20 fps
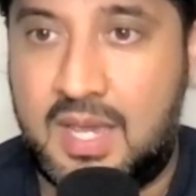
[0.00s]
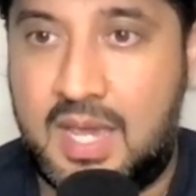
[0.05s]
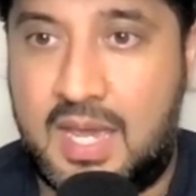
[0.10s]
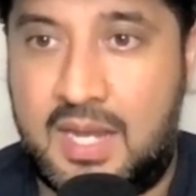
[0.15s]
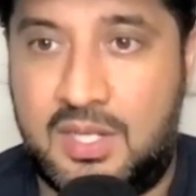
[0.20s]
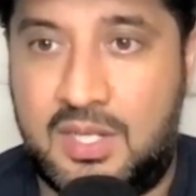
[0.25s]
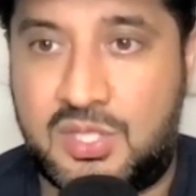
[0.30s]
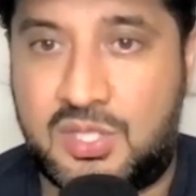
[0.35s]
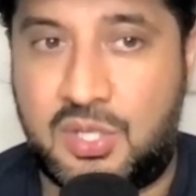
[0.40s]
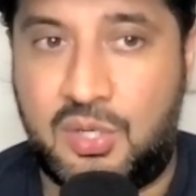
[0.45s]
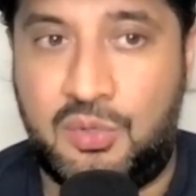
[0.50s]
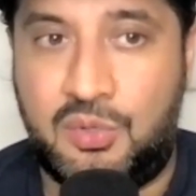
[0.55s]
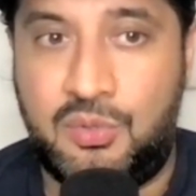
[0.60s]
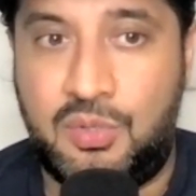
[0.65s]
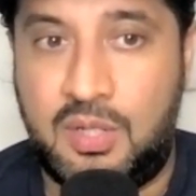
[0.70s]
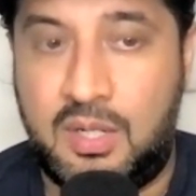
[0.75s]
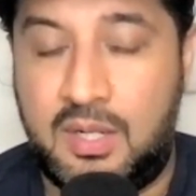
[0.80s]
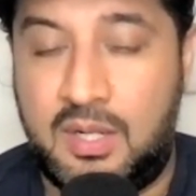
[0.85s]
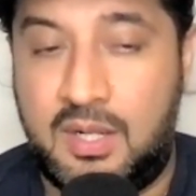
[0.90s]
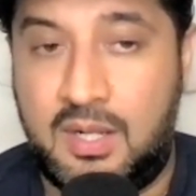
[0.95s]
And so
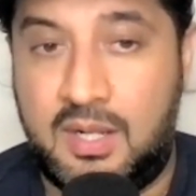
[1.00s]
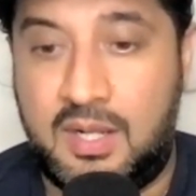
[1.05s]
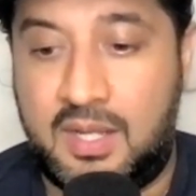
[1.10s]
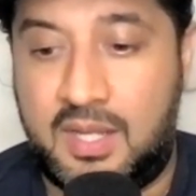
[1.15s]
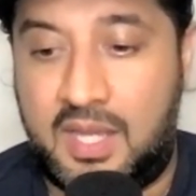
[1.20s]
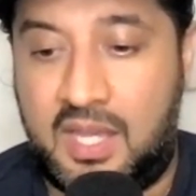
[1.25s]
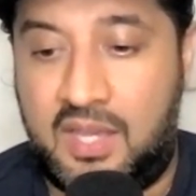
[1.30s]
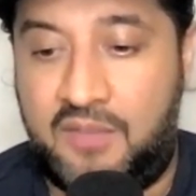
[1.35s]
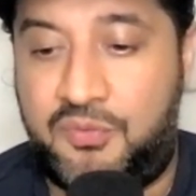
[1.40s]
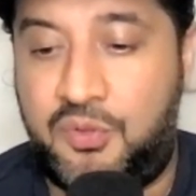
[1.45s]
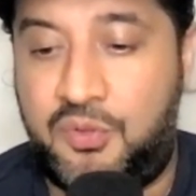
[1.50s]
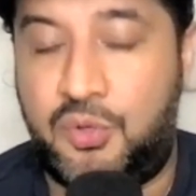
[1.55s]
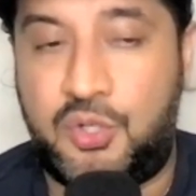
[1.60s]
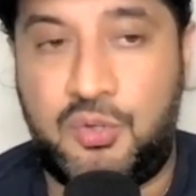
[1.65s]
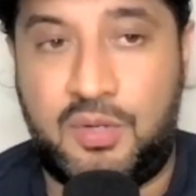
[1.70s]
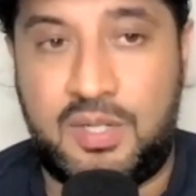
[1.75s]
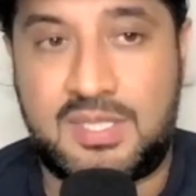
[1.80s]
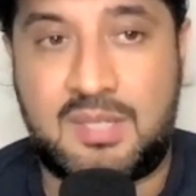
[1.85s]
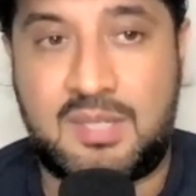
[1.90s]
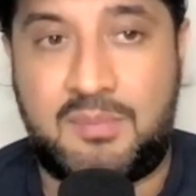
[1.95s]
if you're
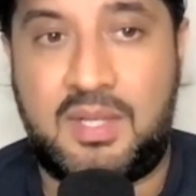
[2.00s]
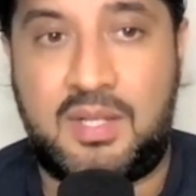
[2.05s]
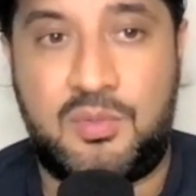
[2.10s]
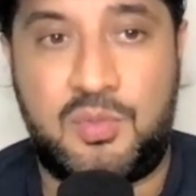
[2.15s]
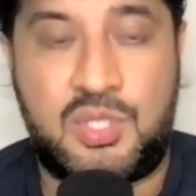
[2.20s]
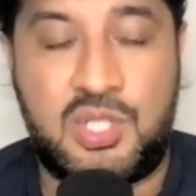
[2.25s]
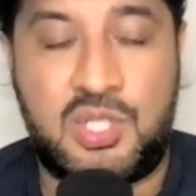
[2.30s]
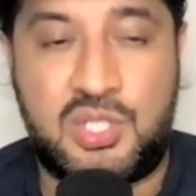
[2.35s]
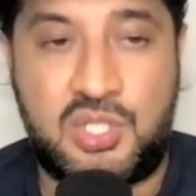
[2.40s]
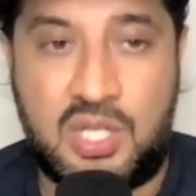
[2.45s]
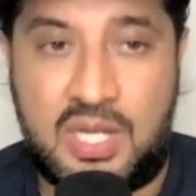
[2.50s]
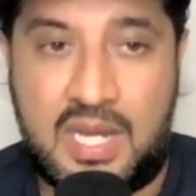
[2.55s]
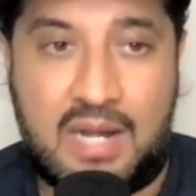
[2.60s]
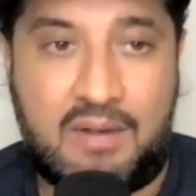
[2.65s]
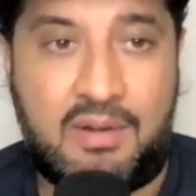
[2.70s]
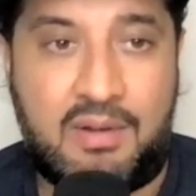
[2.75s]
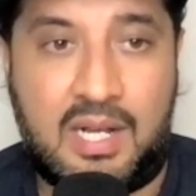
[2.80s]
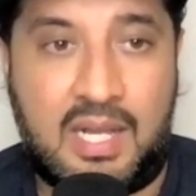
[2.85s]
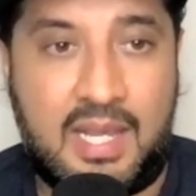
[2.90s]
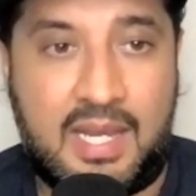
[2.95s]
doing something which is
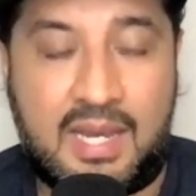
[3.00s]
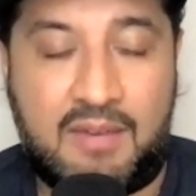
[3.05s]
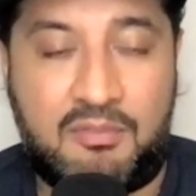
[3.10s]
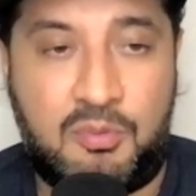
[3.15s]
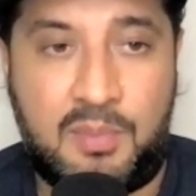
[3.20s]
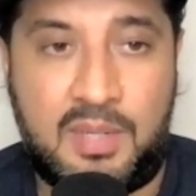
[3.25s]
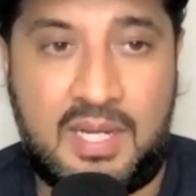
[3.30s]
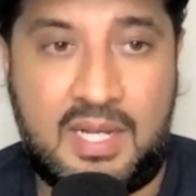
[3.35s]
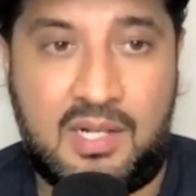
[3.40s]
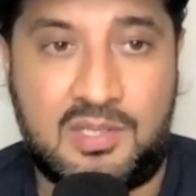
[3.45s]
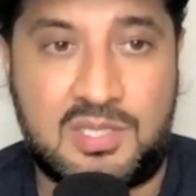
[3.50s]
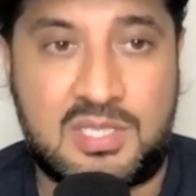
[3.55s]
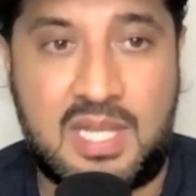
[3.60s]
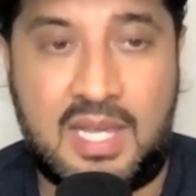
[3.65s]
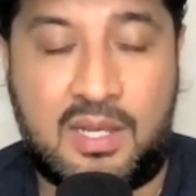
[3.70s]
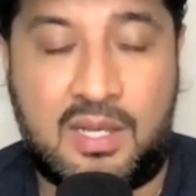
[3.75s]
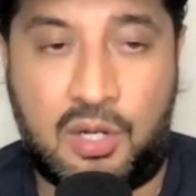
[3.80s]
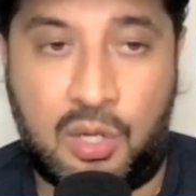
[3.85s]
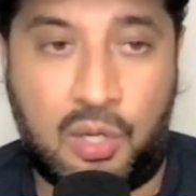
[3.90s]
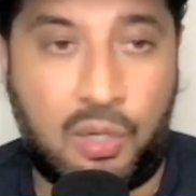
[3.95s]
generic like everybody else,
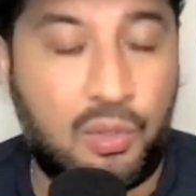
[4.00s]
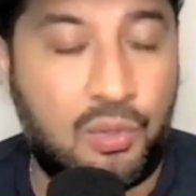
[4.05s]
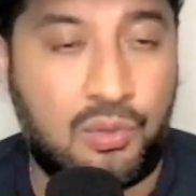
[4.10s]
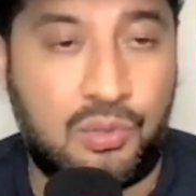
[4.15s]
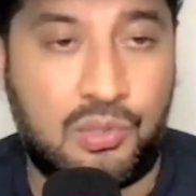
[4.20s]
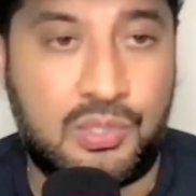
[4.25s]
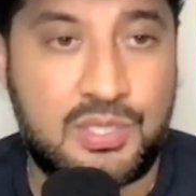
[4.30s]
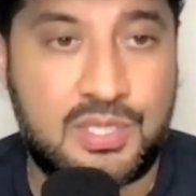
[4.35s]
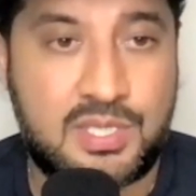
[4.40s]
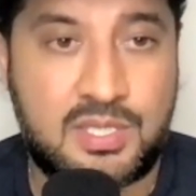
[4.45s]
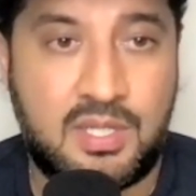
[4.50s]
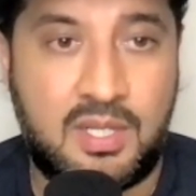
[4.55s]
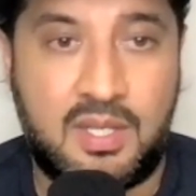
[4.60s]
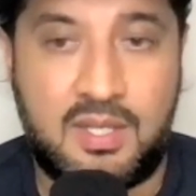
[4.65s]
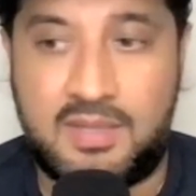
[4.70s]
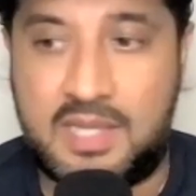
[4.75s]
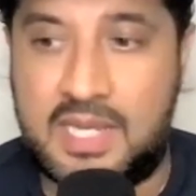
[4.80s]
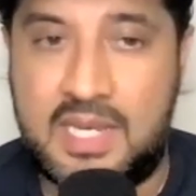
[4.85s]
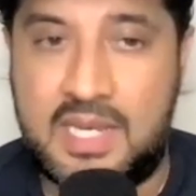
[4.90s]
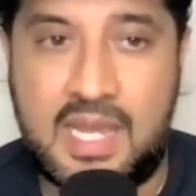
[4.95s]
like a clause,
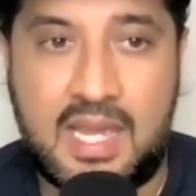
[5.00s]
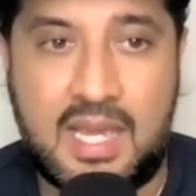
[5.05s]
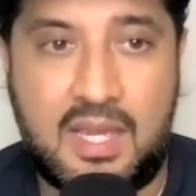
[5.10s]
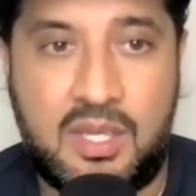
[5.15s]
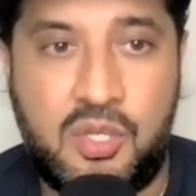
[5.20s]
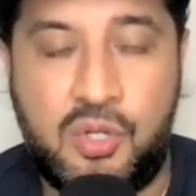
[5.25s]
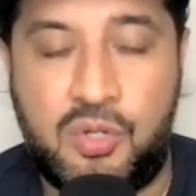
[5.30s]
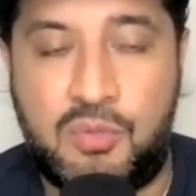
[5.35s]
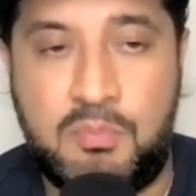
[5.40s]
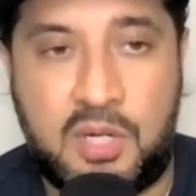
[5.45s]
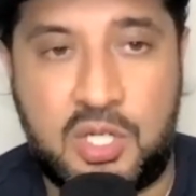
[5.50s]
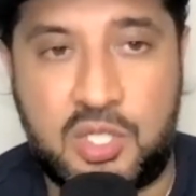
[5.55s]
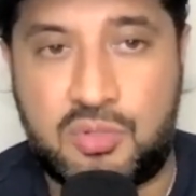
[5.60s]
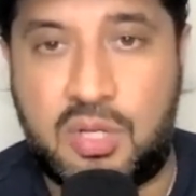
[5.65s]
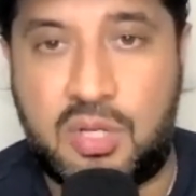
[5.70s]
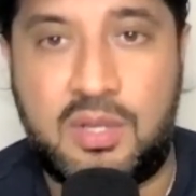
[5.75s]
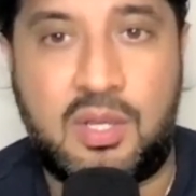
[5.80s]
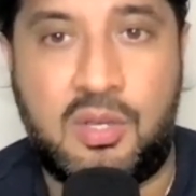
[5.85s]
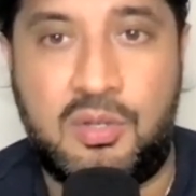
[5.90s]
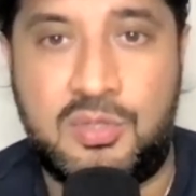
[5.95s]
then yeah, you'd much
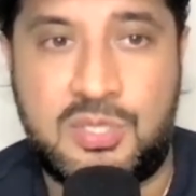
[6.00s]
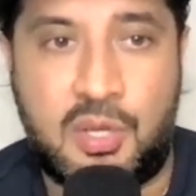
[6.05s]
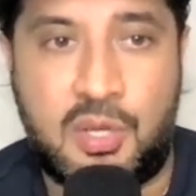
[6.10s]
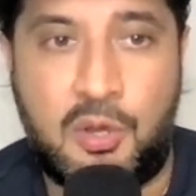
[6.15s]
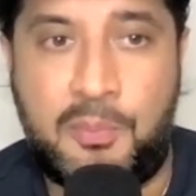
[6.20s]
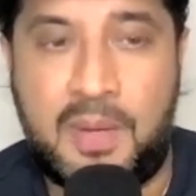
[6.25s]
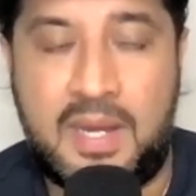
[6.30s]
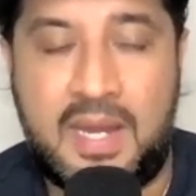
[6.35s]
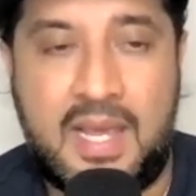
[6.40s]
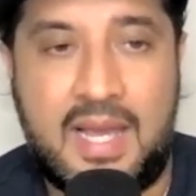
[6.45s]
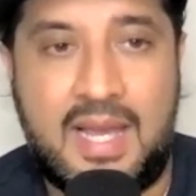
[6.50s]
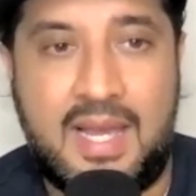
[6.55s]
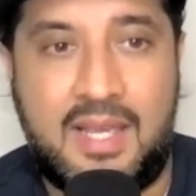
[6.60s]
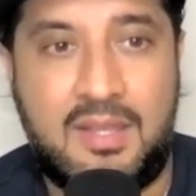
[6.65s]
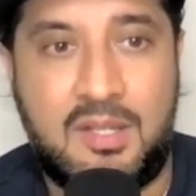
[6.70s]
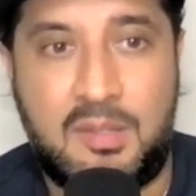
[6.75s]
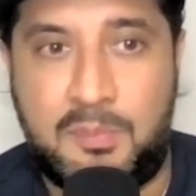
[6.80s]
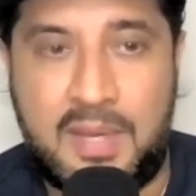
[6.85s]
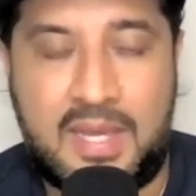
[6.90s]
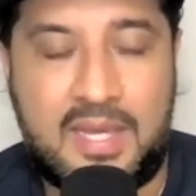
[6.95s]
rather go to OpenAI
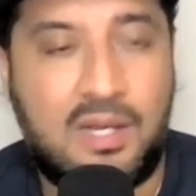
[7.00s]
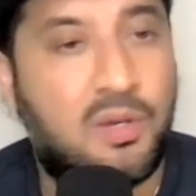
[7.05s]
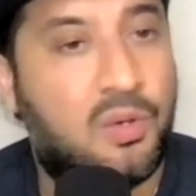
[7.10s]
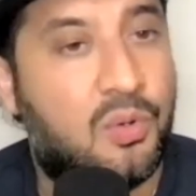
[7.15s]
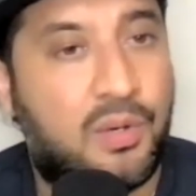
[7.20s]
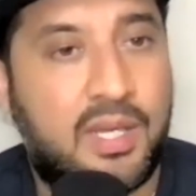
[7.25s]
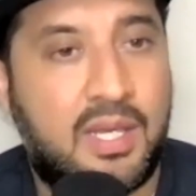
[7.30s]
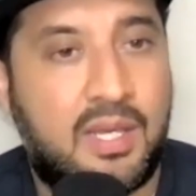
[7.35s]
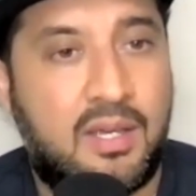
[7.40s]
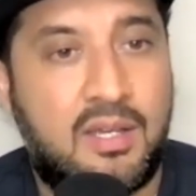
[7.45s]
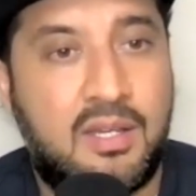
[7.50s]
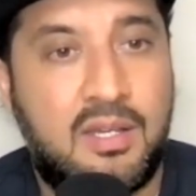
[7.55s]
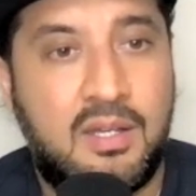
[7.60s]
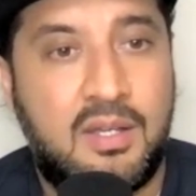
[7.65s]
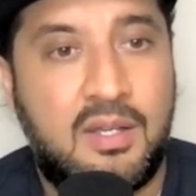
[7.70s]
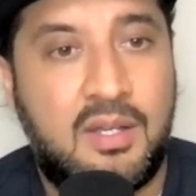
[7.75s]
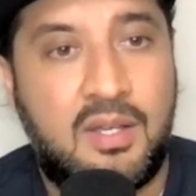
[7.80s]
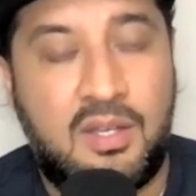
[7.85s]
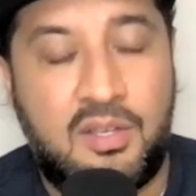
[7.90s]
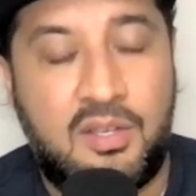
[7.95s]
than pay a lawyer
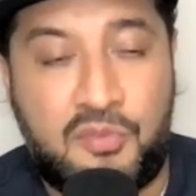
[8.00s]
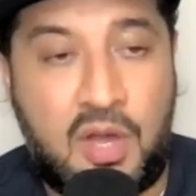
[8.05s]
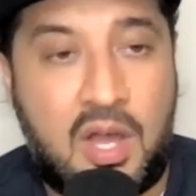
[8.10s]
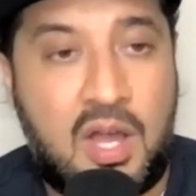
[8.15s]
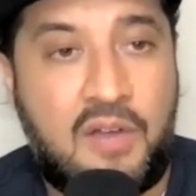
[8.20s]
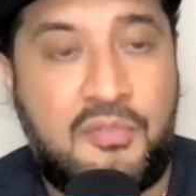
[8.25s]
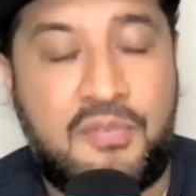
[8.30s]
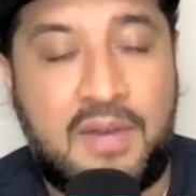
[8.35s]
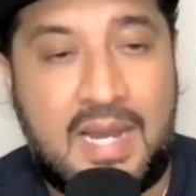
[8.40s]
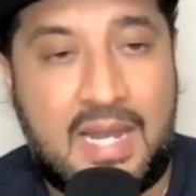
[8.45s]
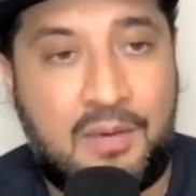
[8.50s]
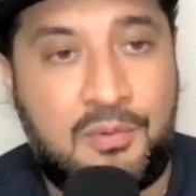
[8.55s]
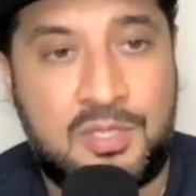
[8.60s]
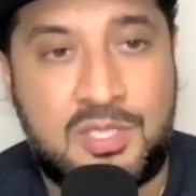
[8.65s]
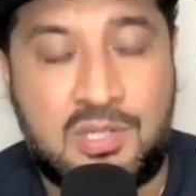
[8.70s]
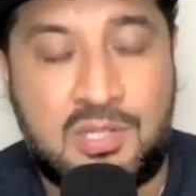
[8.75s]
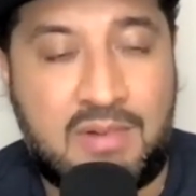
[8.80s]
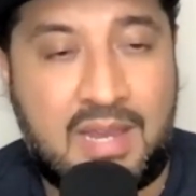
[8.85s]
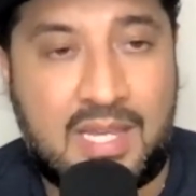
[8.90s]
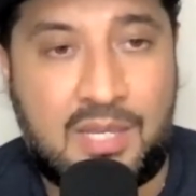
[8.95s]
for half an hour
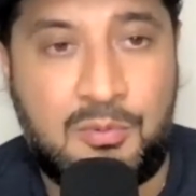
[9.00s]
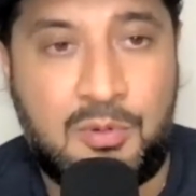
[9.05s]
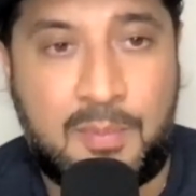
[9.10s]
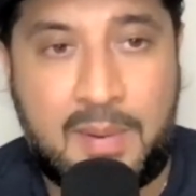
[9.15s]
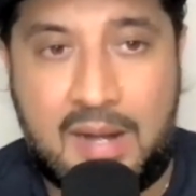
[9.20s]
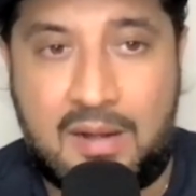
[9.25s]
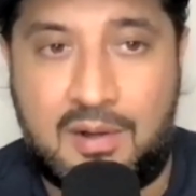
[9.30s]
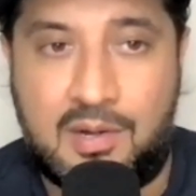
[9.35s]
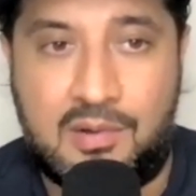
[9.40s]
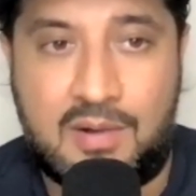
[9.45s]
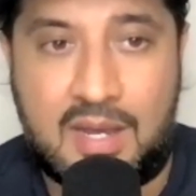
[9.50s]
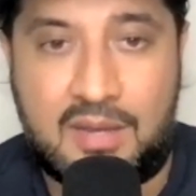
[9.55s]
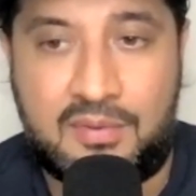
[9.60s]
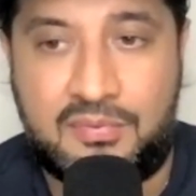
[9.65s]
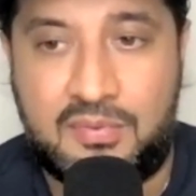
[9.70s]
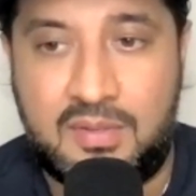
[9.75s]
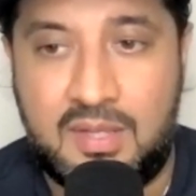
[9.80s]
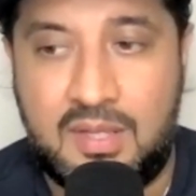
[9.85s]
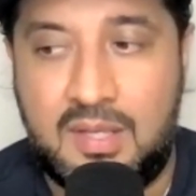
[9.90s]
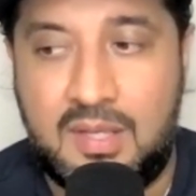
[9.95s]
to write you a
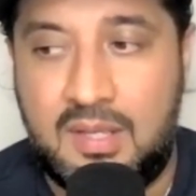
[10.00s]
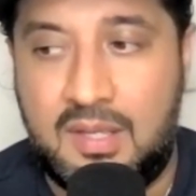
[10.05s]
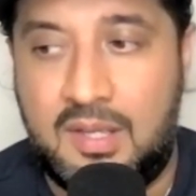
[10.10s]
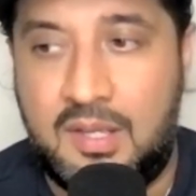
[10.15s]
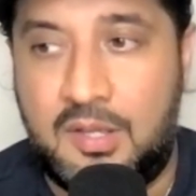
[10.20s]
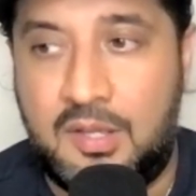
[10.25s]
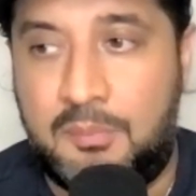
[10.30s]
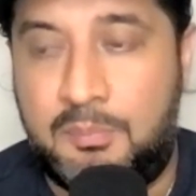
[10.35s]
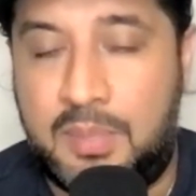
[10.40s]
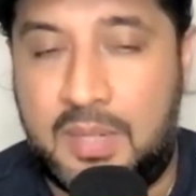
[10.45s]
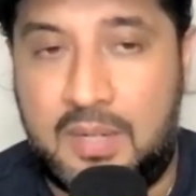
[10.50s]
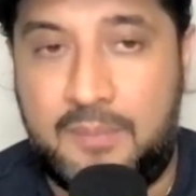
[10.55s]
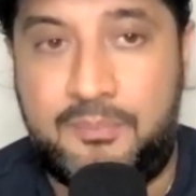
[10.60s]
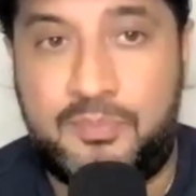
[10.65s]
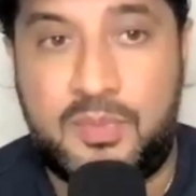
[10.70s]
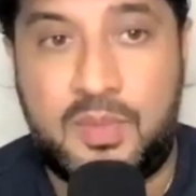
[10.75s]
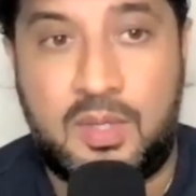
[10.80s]
paragraph. But,